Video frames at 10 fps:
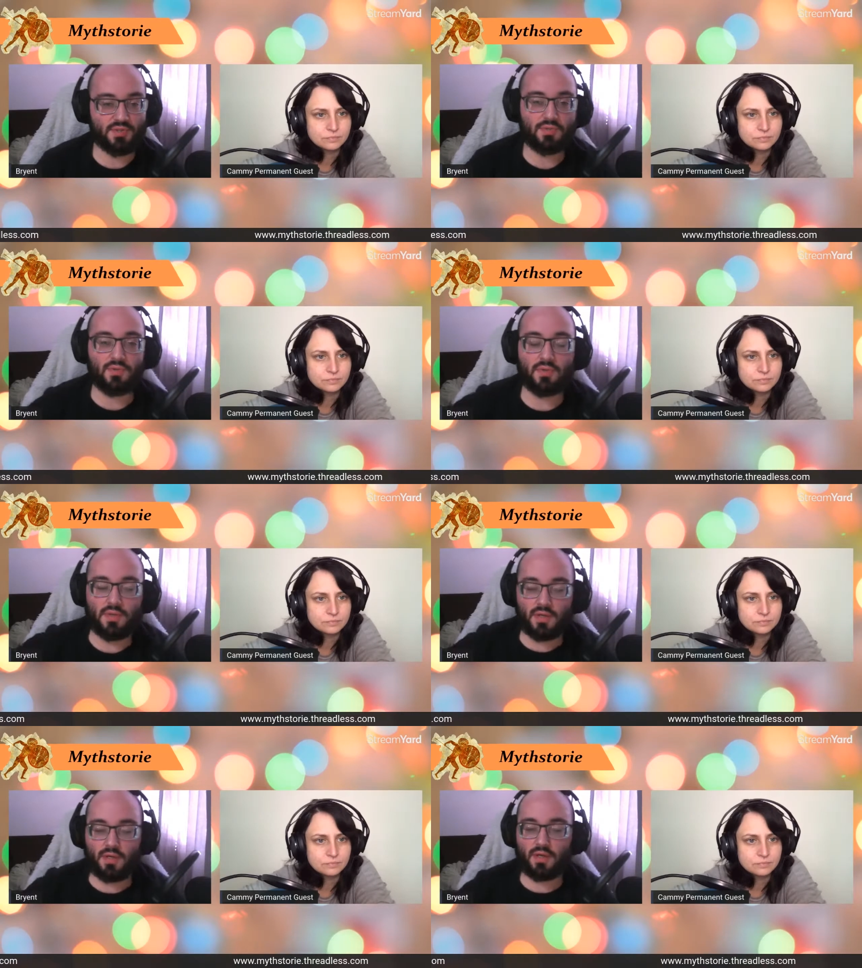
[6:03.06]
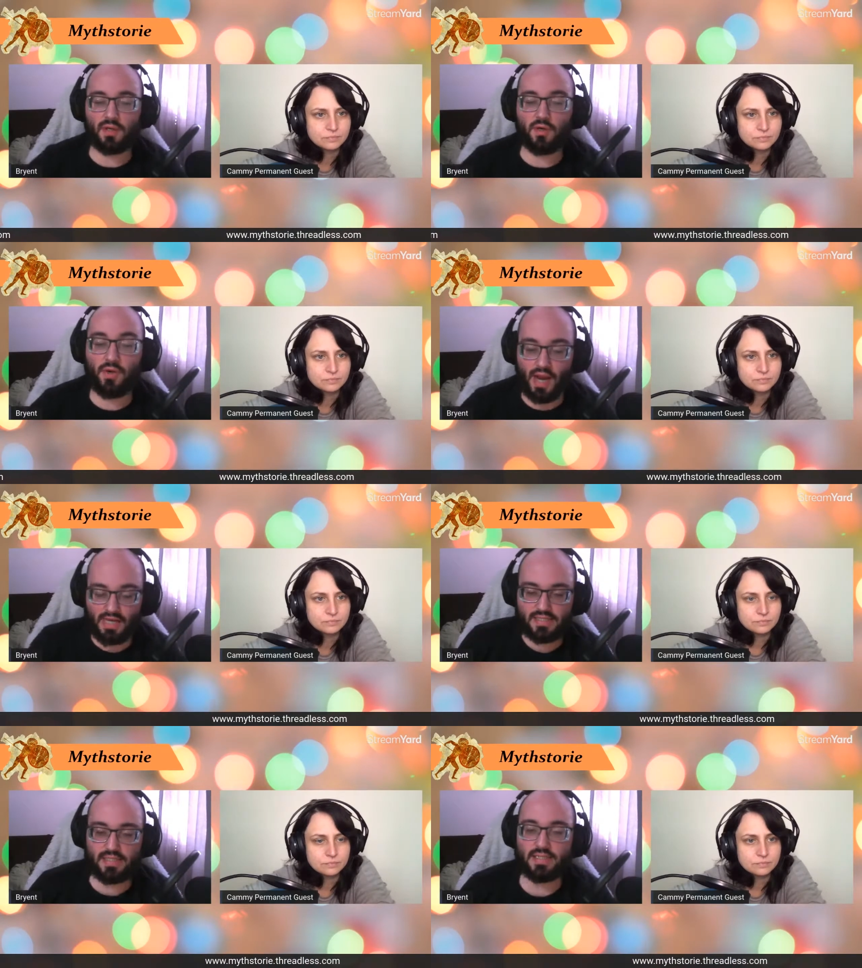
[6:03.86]
Speaker 1: to
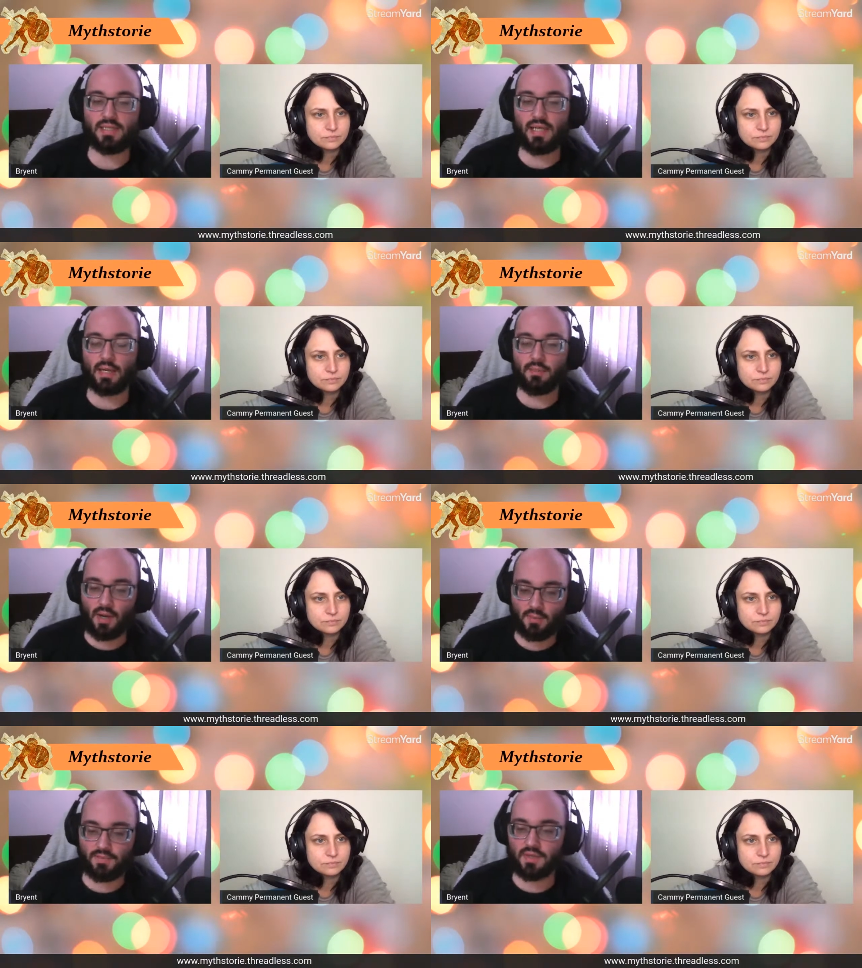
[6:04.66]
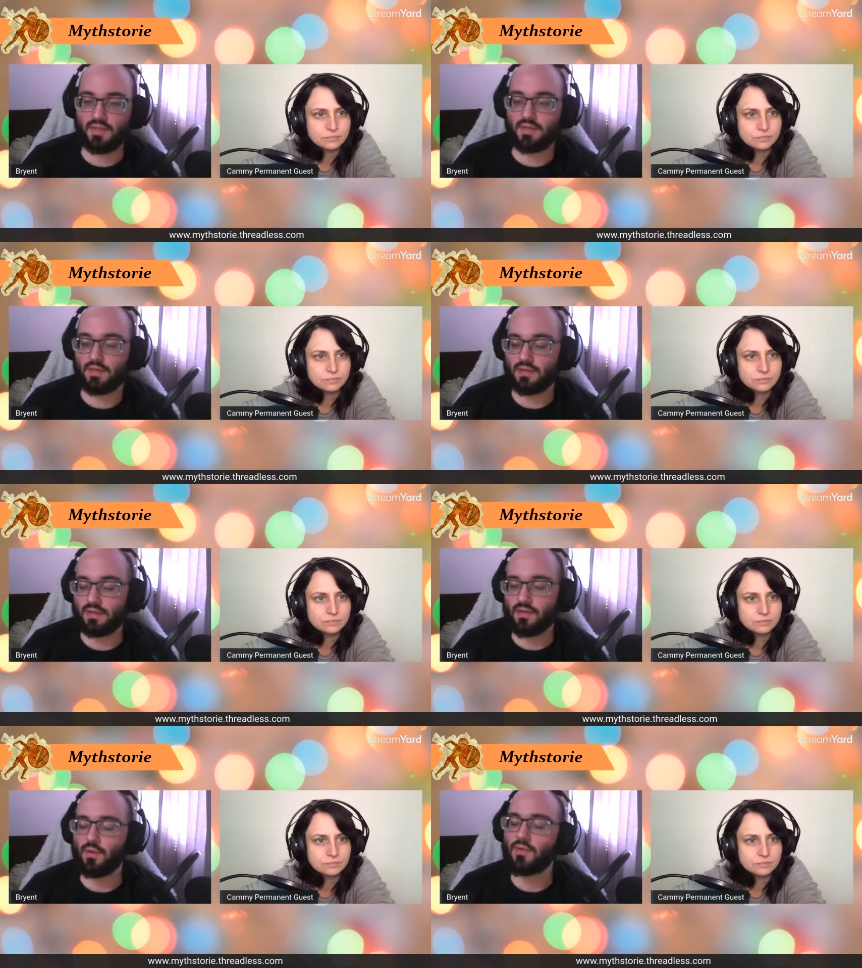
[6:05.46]
Crassus and Pompey. The
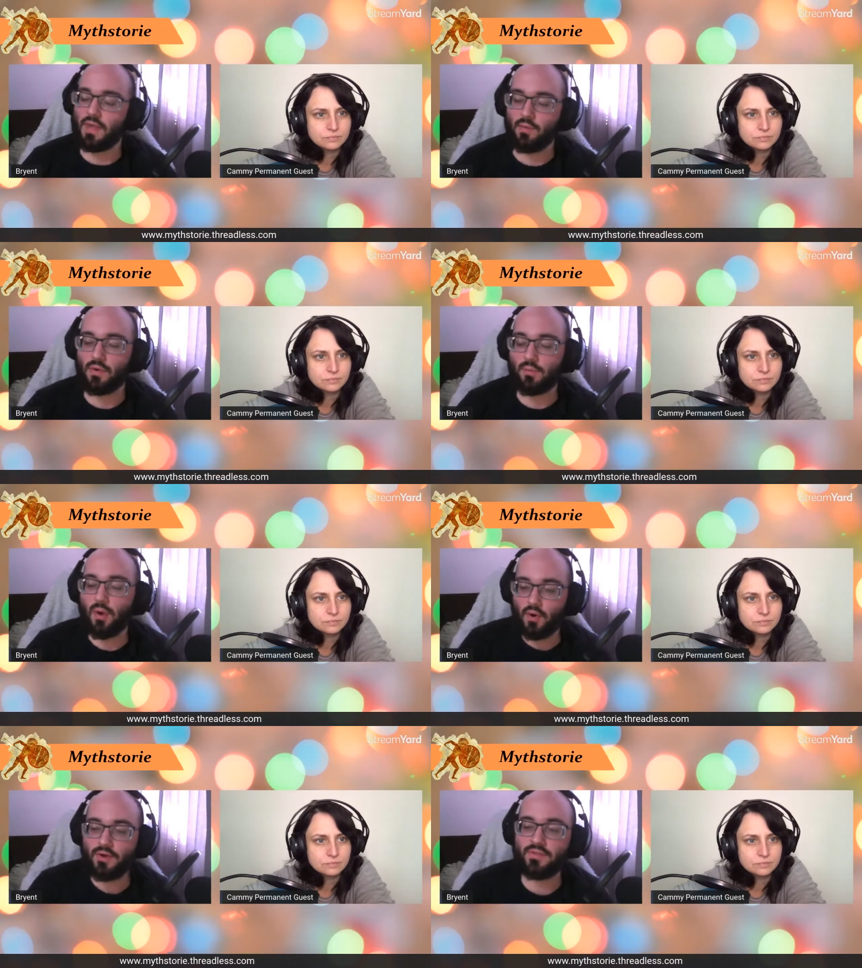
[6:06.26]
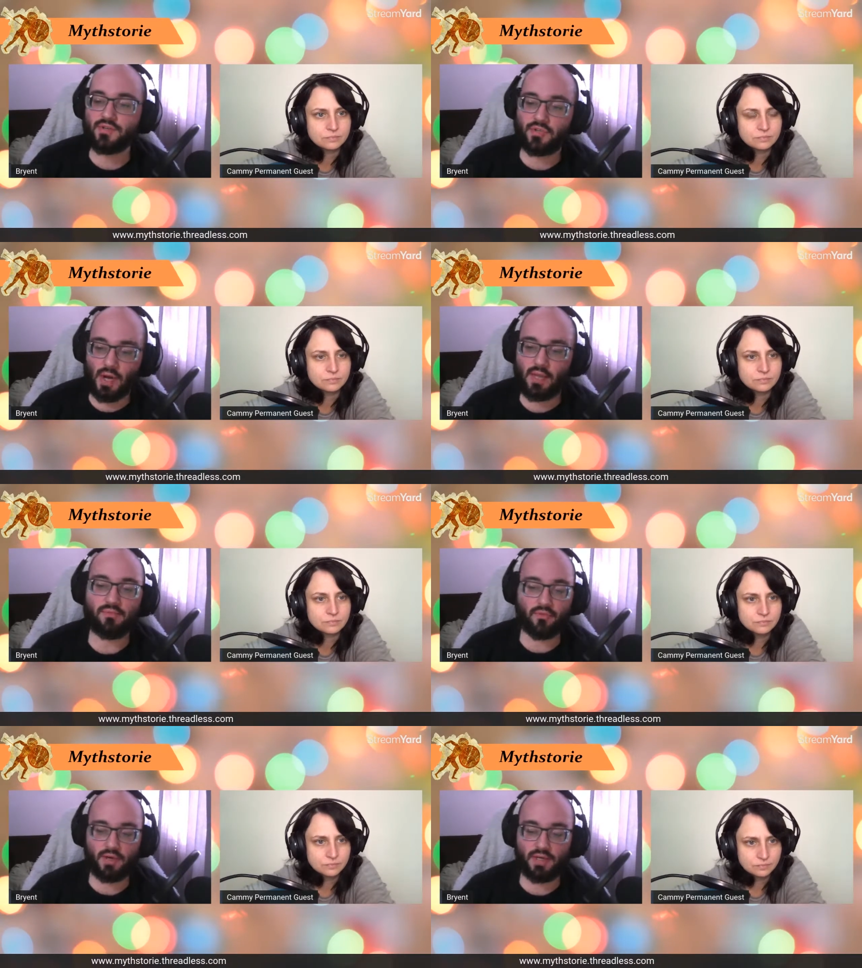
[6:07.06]
they were a part of the
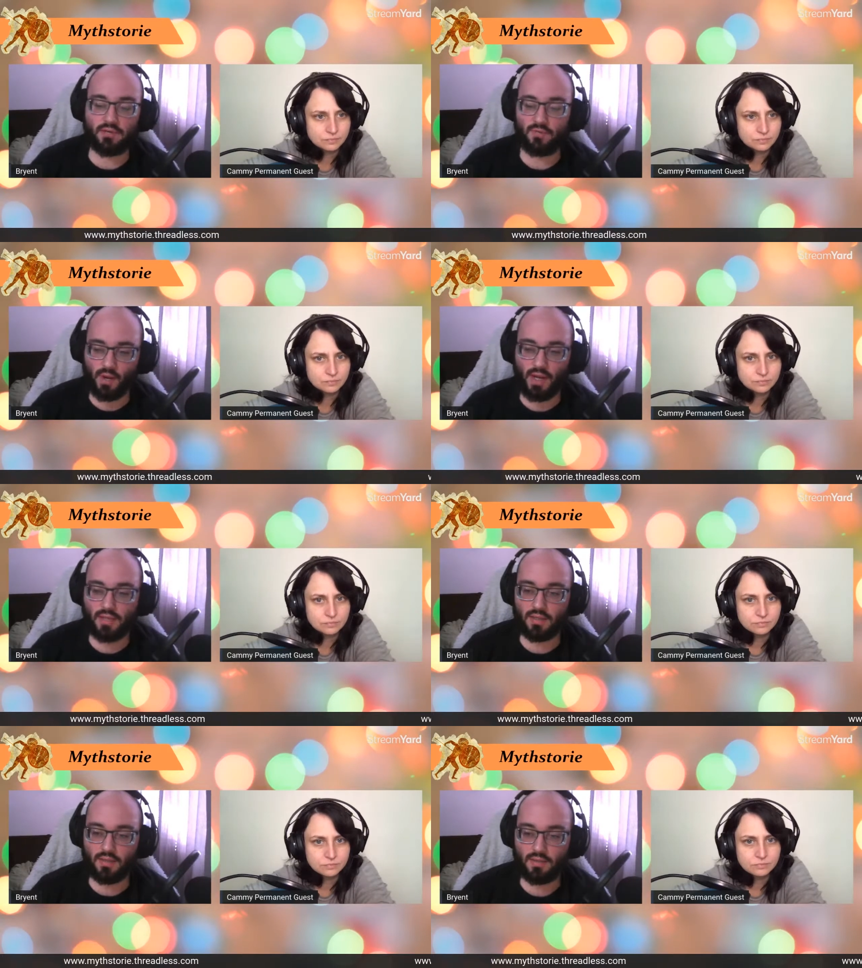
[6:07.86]
triumvirate, right?